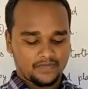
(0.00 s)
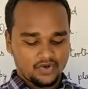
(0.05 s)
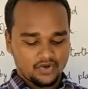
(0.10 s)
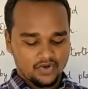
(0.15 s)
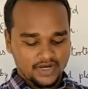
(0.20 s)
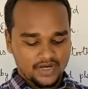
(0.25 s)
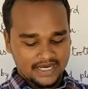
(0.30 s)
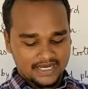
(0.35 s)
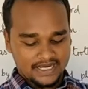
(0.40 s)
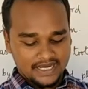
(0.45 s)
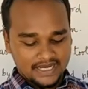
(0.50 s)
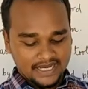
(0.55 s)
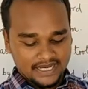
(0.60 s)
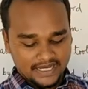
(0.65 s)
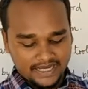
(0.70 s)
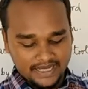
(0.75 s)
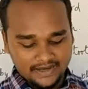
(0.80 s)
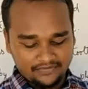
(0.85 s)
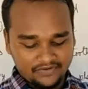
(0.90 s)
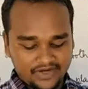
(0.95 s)
okay,
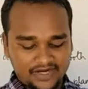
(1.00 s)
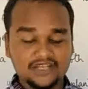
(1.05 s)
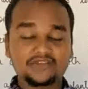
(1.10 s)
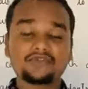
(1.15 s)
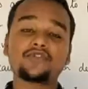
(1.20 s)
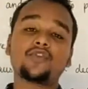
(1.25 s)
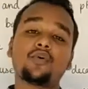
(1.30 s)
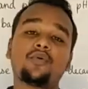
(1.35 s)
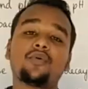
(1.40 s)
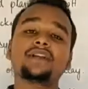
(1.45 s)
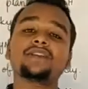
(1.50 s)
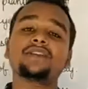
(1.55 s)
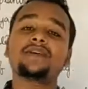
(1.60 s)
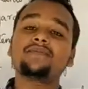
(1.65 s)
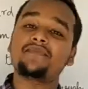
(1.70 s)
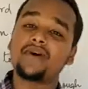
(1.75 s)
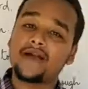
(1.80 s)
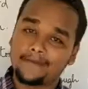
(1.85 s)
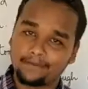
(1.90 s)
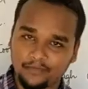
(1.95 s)
if it is lower
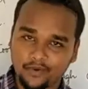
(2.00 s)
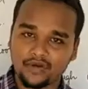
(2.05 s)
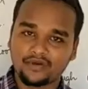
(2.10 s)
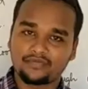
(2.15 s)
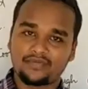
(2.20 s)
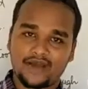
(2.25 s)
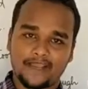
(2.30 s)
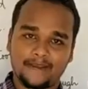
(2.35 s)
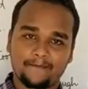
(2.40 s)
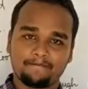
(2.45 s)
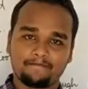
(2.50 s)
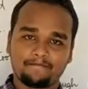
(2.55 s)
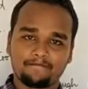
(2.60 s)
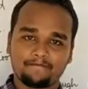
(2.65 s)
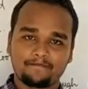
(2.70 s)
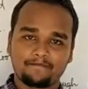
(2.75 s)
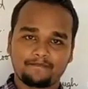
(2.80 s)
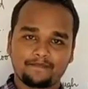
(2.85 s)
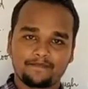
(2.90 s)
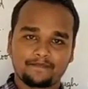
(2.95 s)
than 5.5,
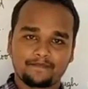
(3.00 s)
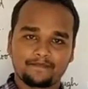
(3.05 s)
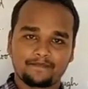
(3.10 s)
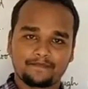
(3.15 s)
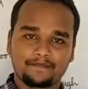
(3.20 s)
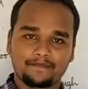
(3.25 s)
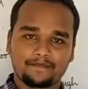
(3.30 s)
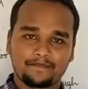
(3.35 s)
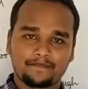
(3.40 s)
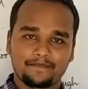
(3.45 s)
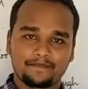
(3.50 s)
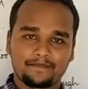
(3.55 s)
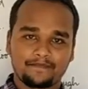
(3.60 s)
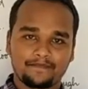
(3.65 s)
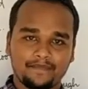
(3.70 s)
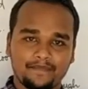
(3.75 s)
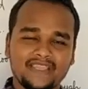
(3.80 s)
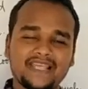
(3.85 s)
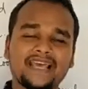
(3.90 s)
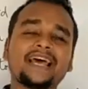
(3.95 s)

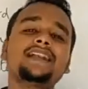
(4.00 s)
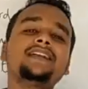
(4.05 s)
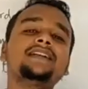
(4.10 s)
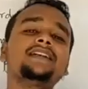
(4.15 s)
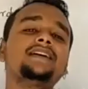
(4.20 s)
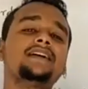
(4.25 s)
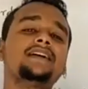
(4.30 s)
then